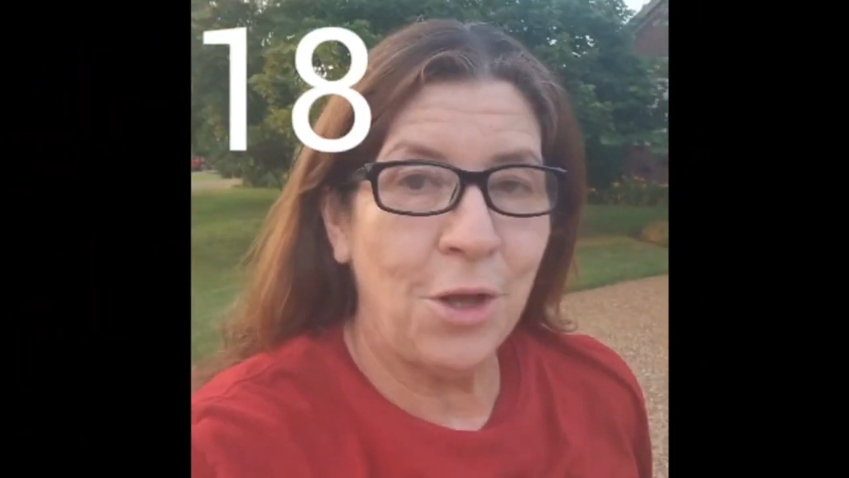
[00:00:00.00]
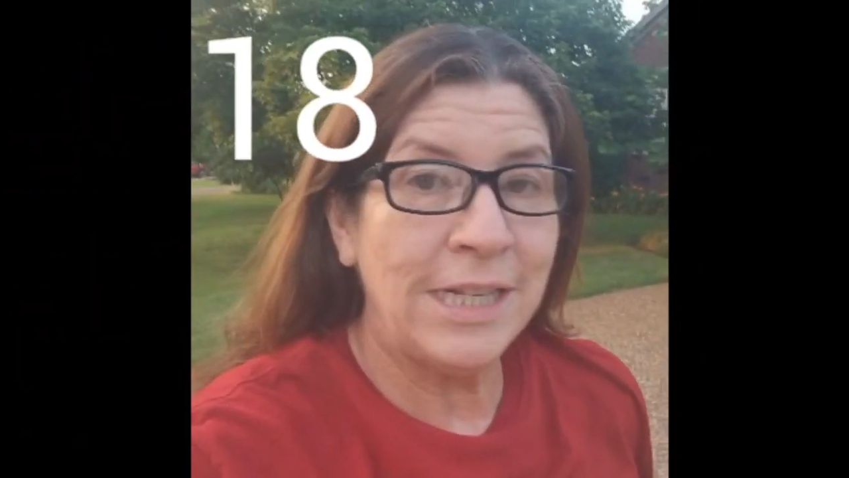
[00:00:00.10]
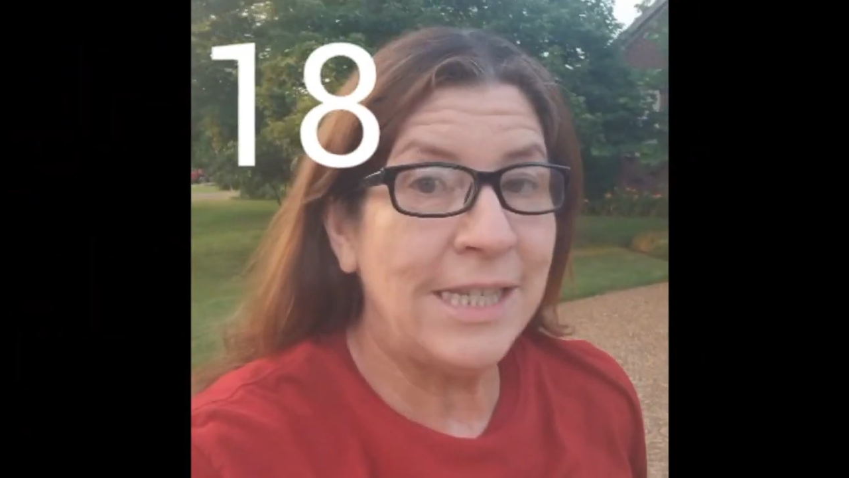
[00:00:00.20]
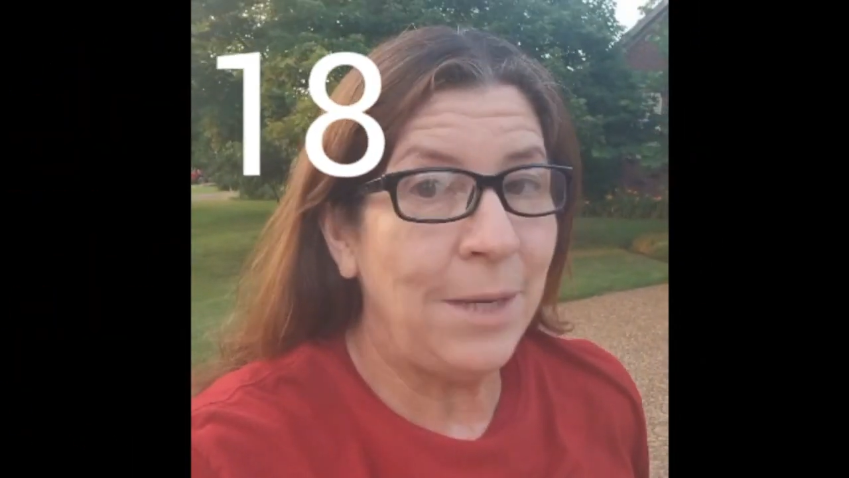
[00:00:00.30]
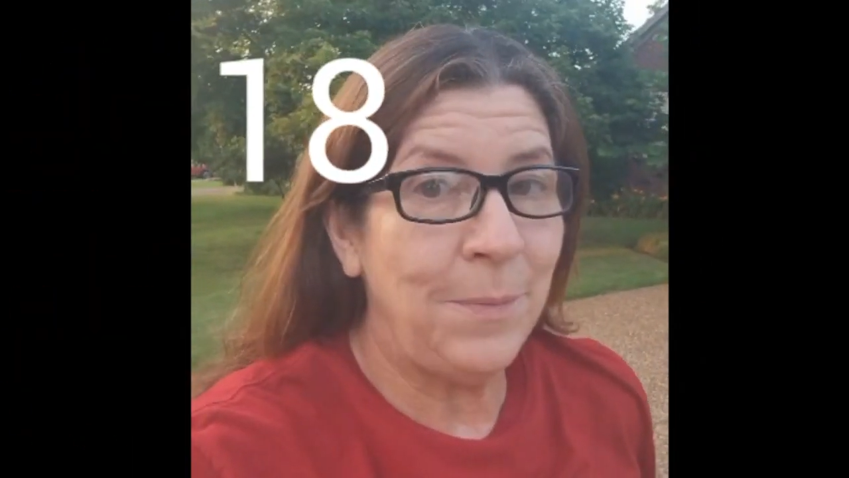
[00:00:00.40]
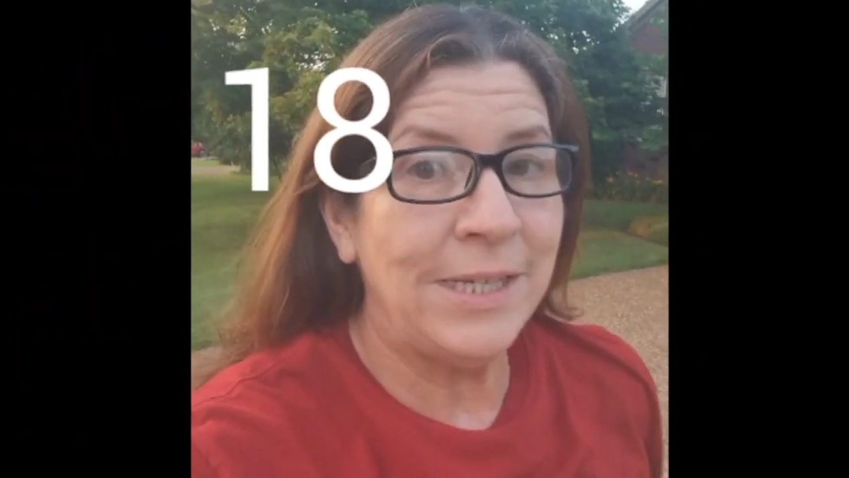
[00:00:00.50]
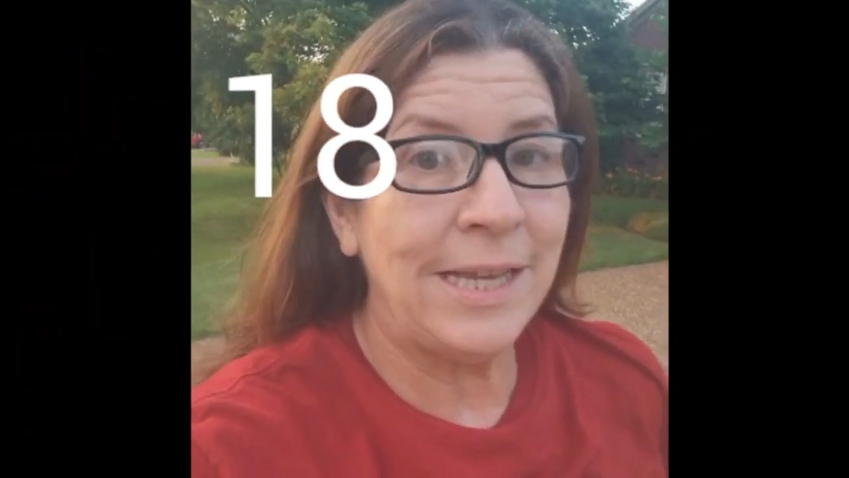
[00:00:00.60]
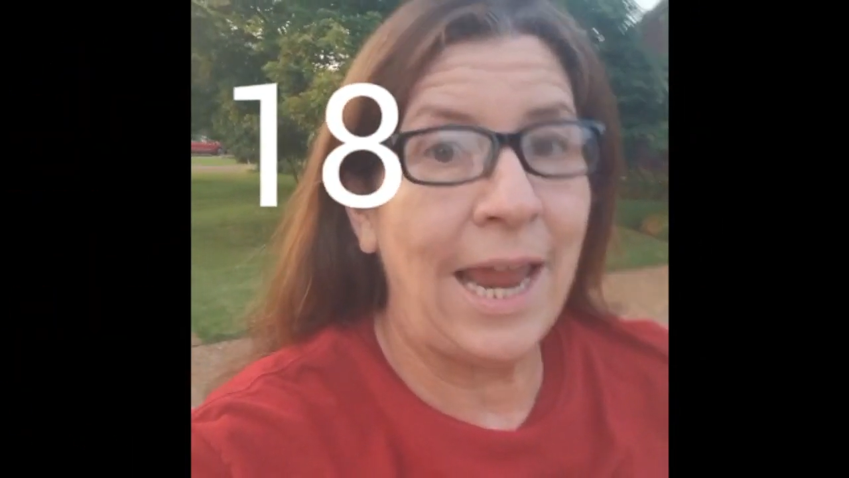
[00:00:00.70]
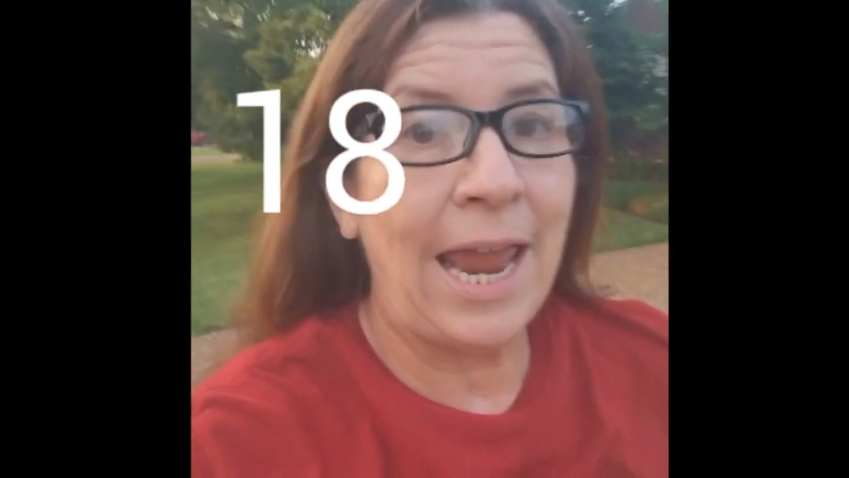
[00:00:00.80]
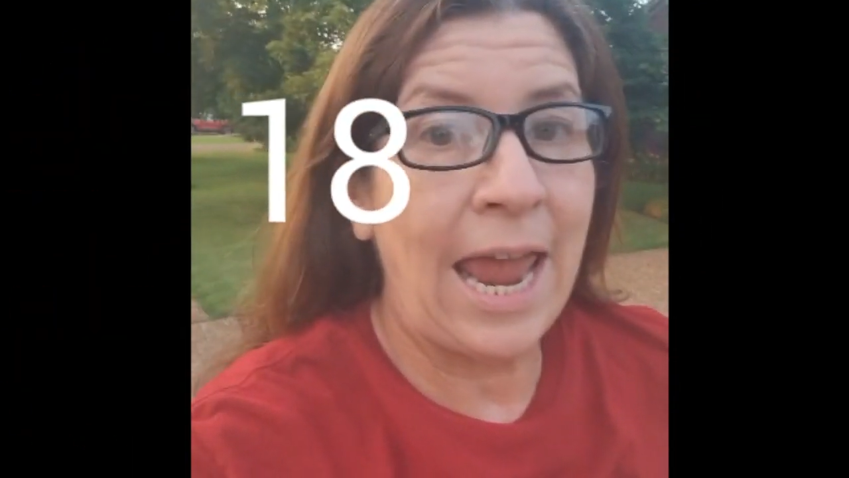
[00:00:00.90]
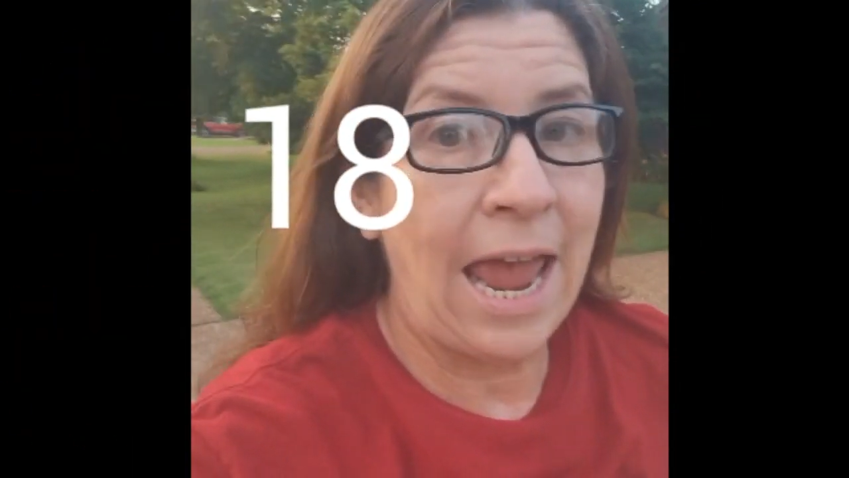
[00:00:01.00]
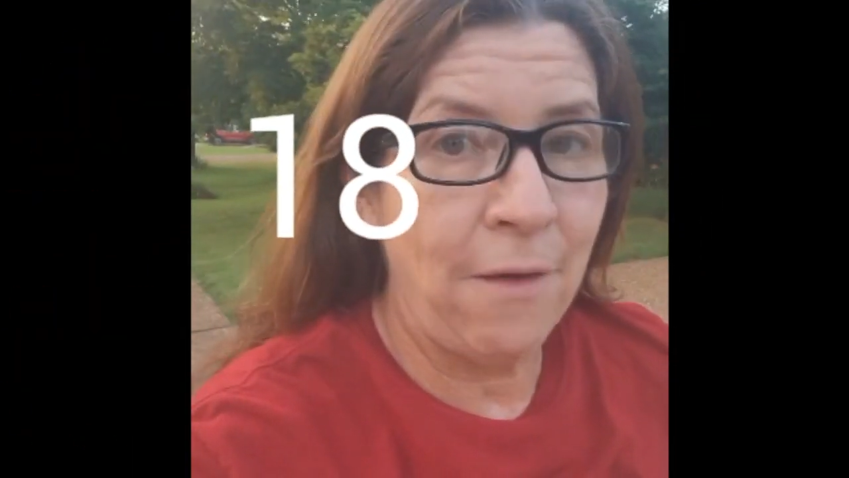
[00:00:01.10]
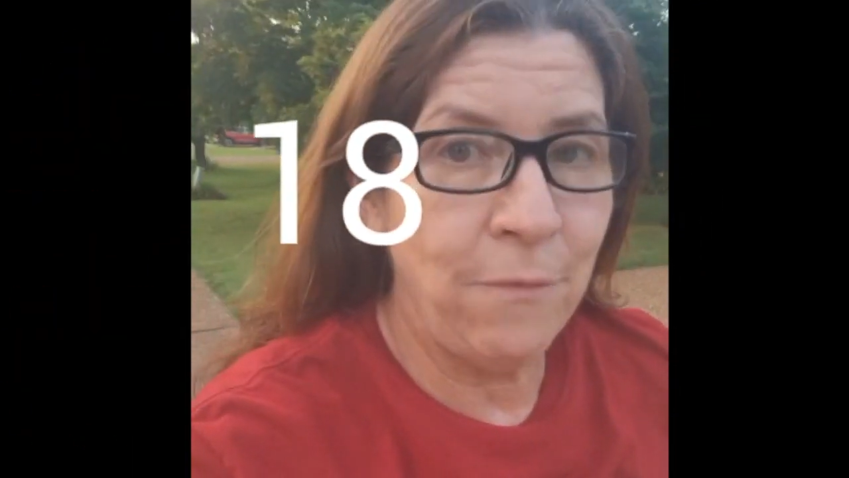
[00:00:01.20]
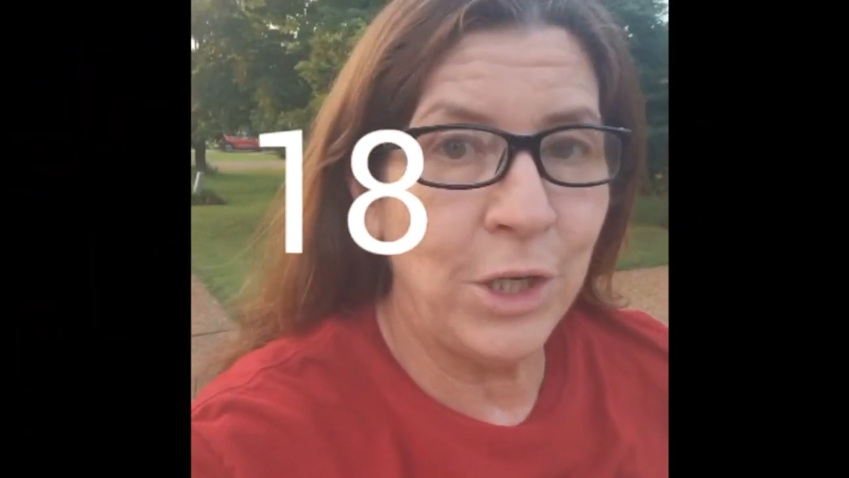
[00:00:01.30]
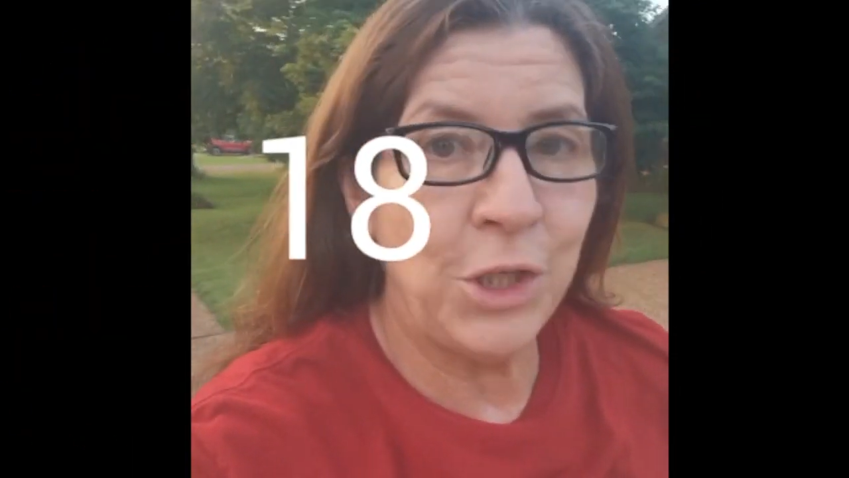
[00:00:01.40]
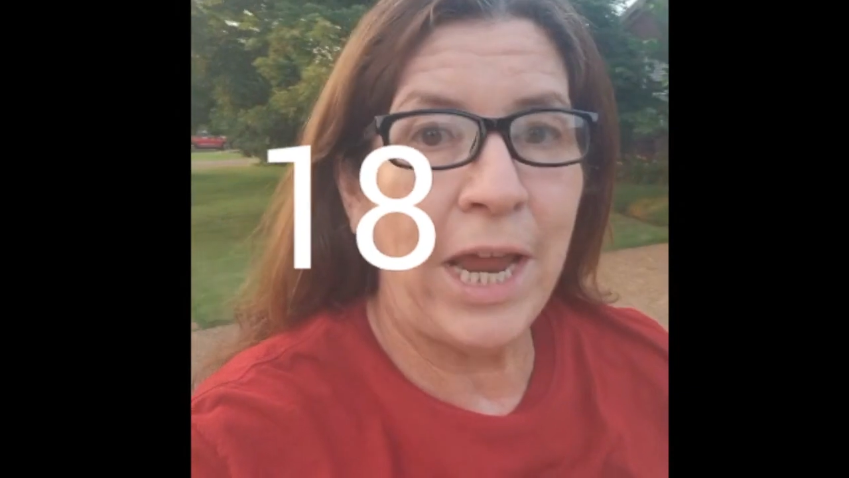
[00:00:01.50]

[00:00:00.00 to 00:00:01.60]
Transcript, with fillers: you know that Simi's average